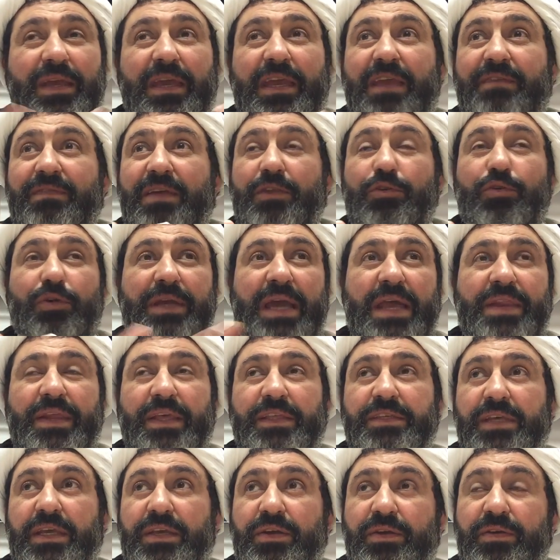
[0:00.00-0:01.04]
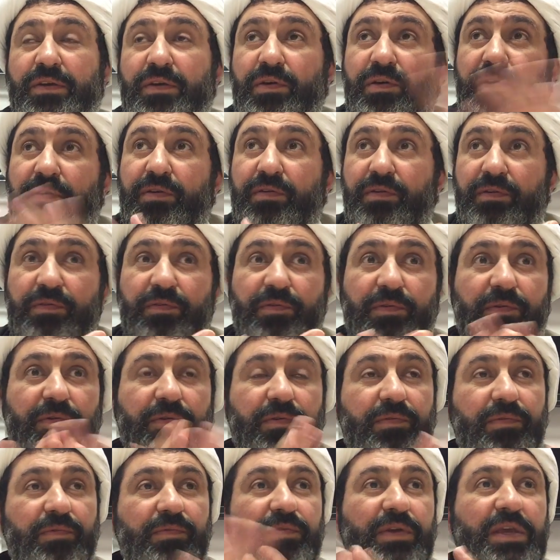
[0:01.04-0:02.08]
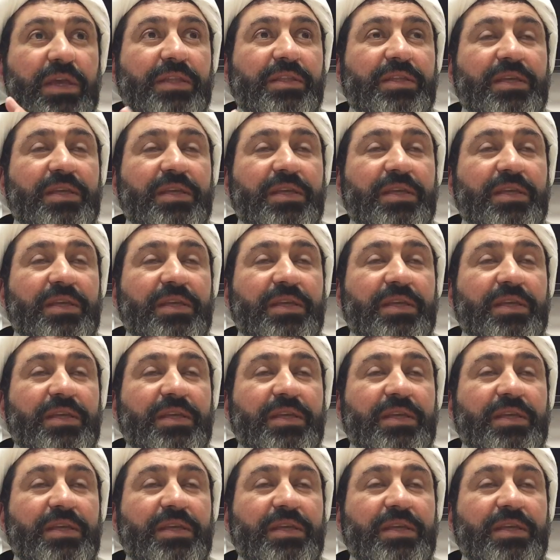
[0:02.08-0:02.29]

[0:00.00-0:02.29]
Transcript: Even you cannot say, we